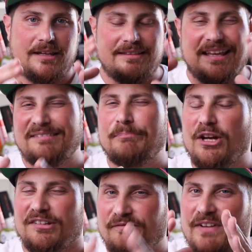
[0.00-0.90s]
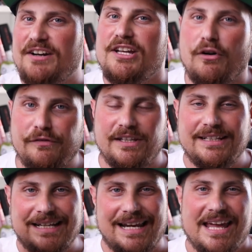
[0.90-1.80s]
And that's because very
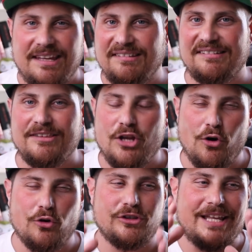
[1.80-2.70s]
often clients know